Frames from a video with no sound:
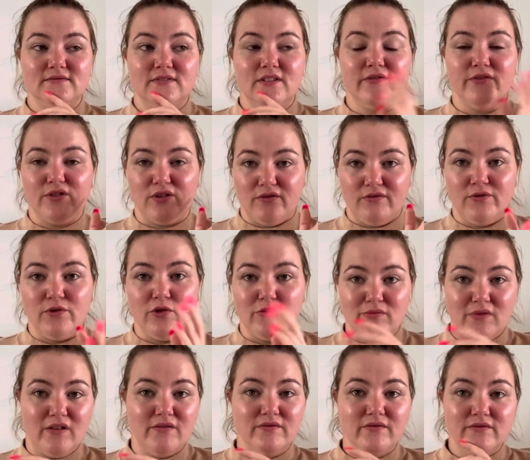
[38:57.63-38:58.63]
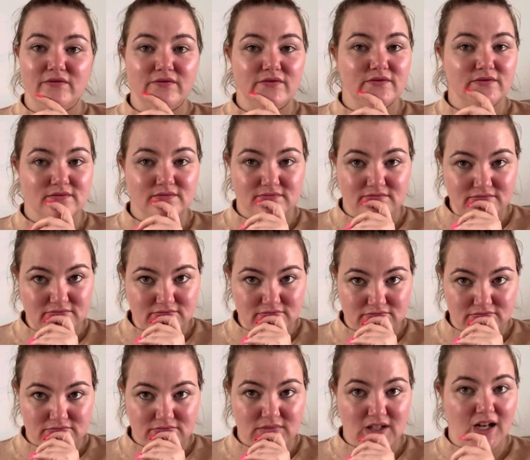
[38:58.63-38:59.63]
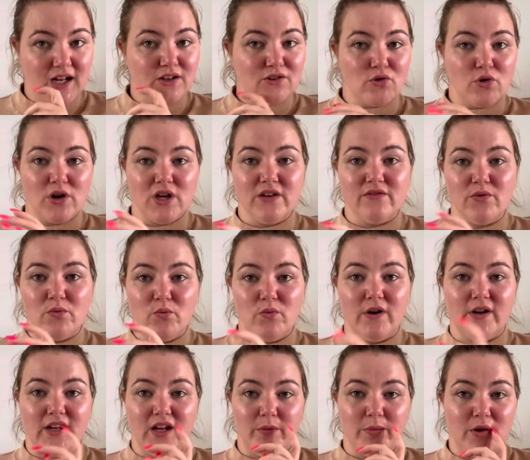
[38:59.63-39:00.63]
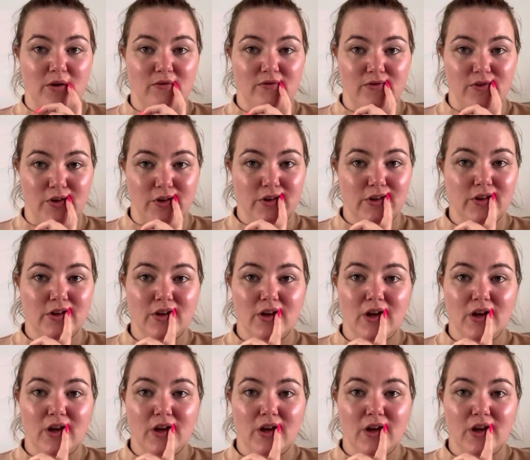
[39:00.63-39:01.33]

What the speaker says: for a full month and not even worry about food.